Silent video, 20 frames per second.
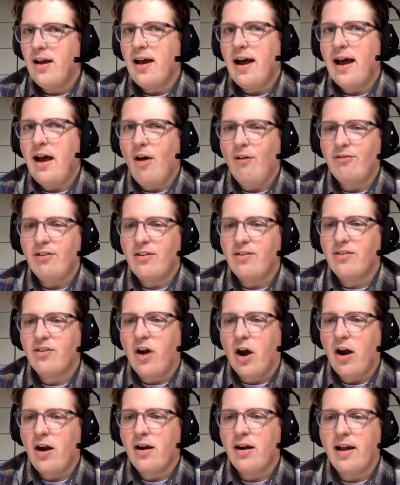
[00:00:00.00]
I often
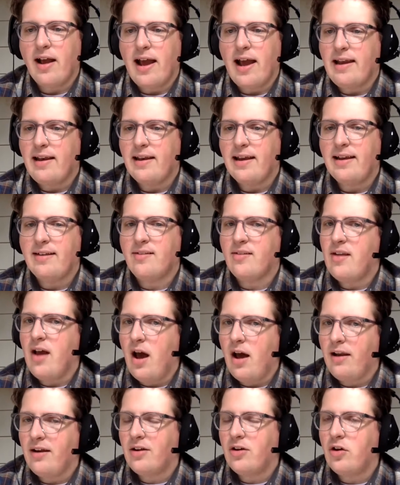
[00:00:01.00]
start, and it's
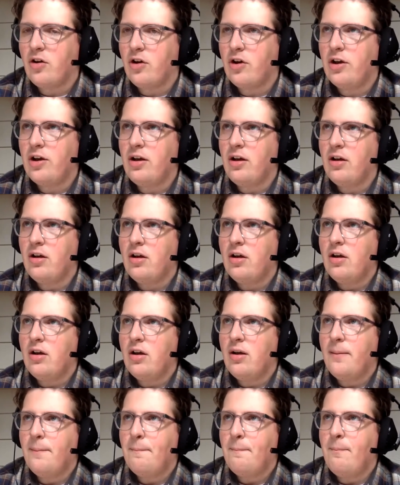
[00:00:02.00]
not a good
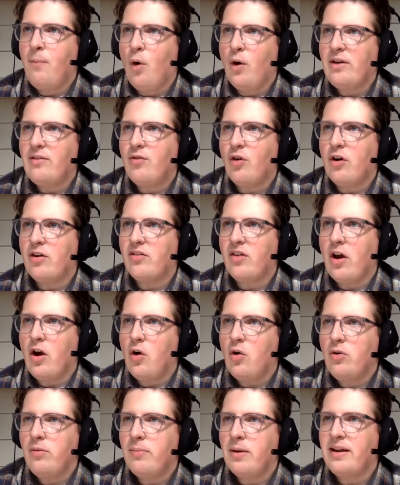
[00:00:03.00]
point for its
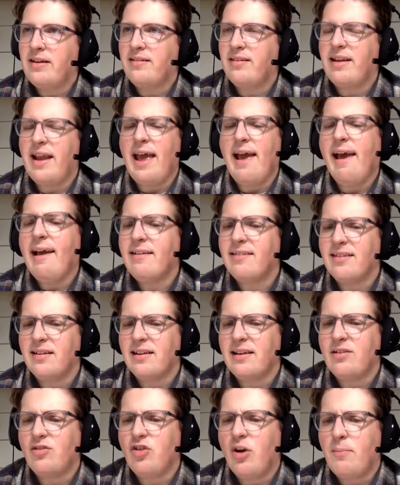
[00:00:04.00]
own, but it's an
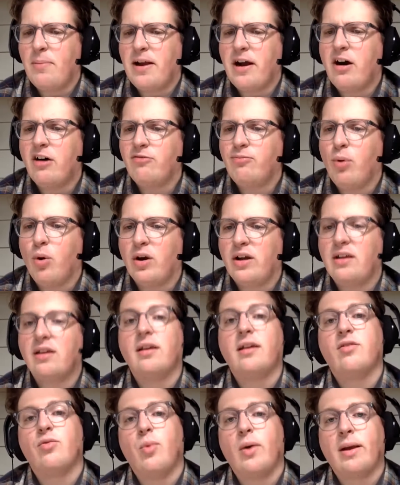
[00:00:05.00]
excellent jumping off point,
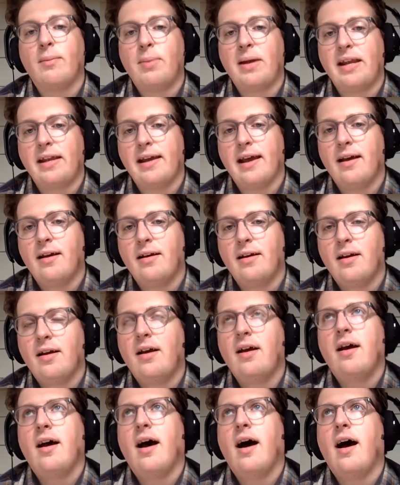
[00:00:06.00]
is Wikipedia.
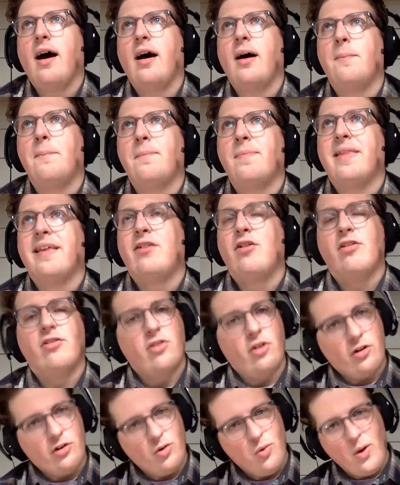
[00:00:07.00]
It just
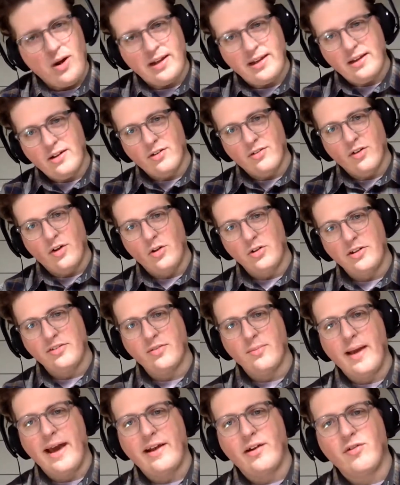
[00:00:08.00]
turned 20 years old,
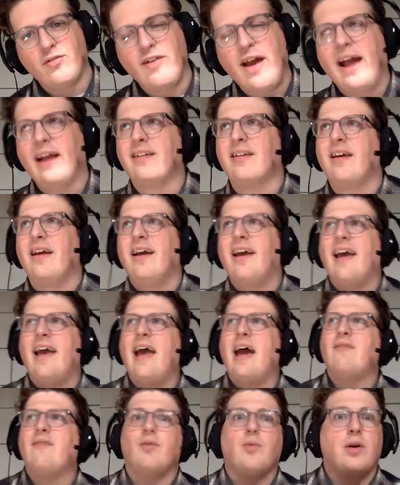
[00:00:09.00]
as a matter of fact.
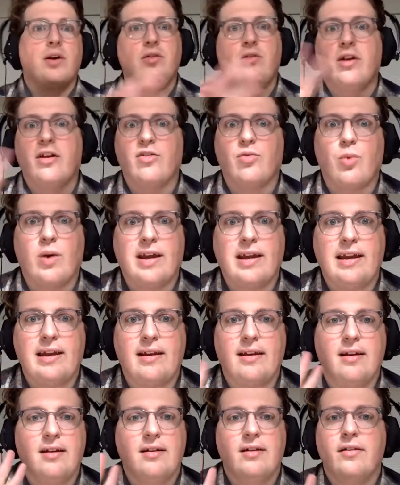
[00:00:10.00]
Everyone who does
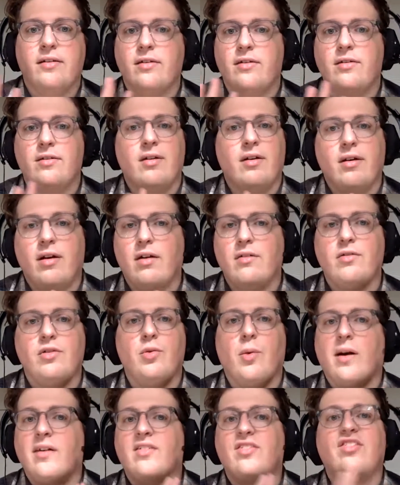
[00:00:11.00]
wiki,
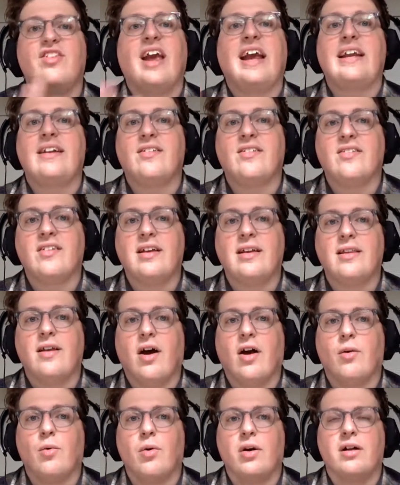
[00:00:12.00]
you are saints in
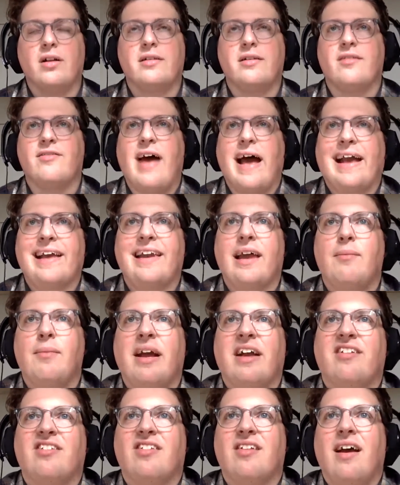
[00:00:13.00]
our world of
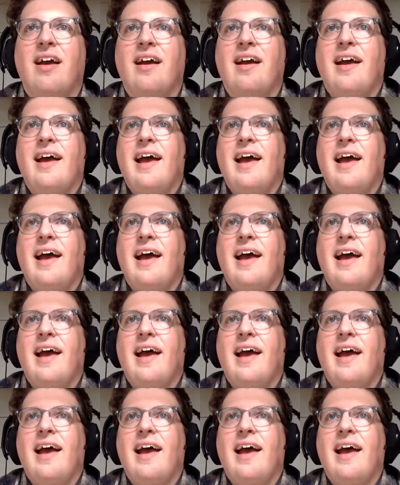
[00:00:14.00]
academics.